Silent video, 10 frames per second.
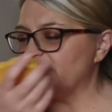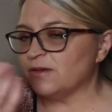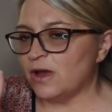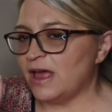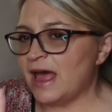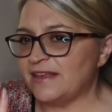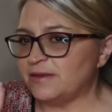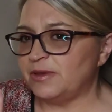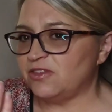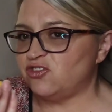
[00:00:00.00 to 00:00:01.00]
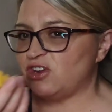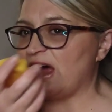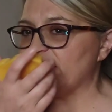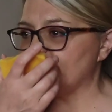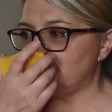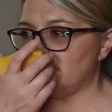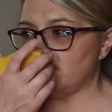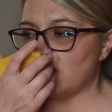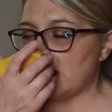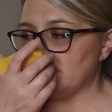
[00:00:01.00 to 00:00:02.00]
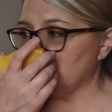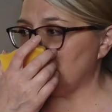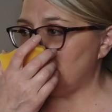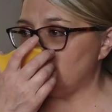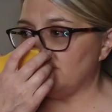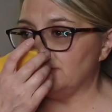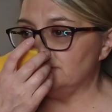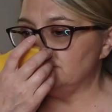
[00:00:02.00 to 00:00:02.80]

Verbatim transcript: So it has to be the jasmine in there, I believe.